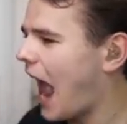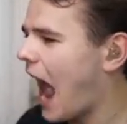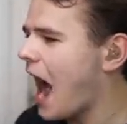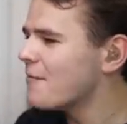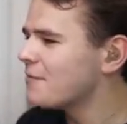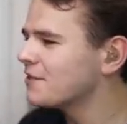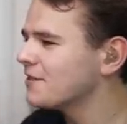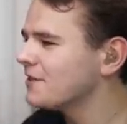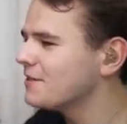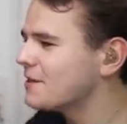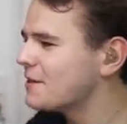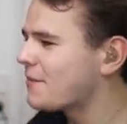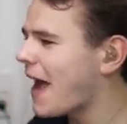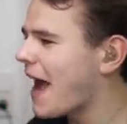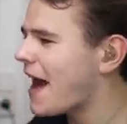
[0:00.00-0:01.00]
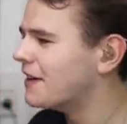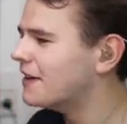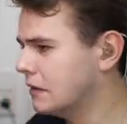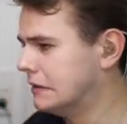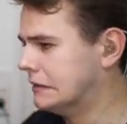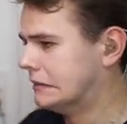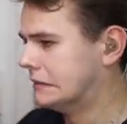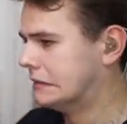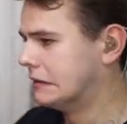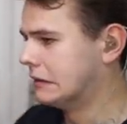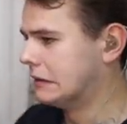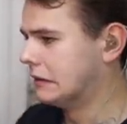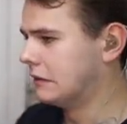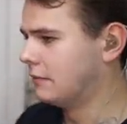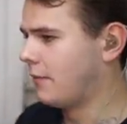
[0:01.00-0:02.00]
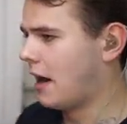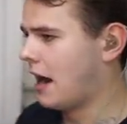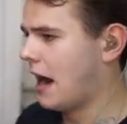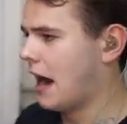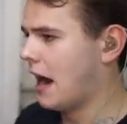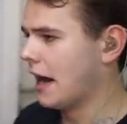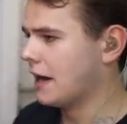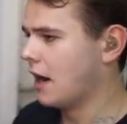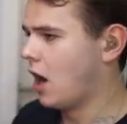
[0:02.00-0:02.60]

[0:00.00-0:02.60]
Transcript: absolutely bad. Oh my.